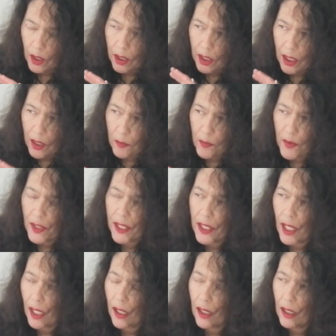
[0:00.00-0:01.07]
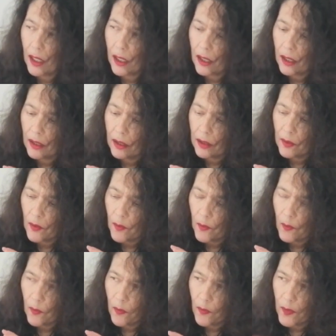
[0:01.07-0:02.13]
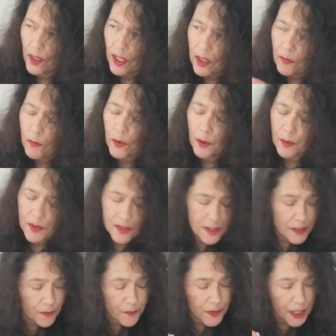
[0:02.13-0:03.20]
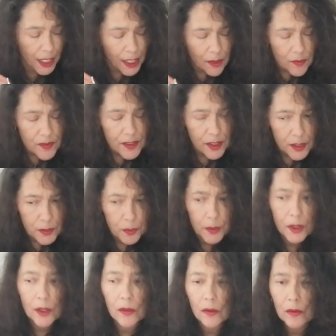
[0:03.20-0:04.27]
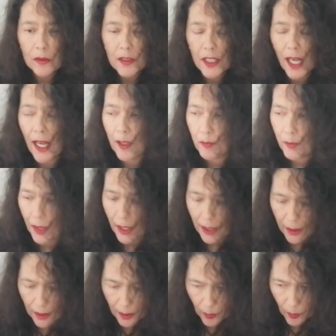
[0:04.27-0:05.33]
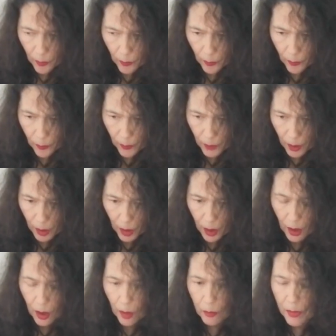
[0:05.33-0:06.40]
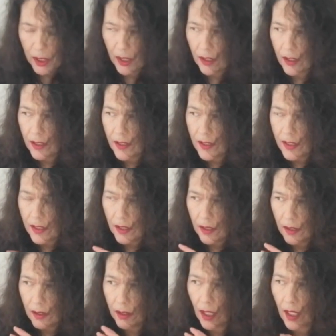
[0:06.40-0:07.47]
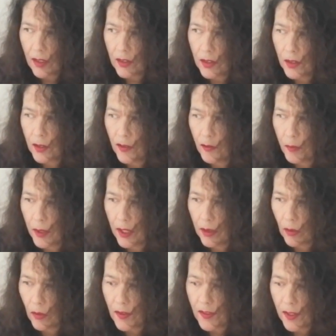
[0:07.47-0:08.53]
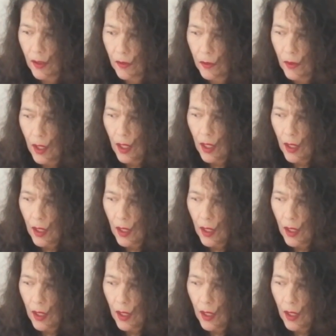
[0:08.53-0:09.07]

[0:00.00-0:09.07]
keep the influence of the outside world at bay, because that could have been also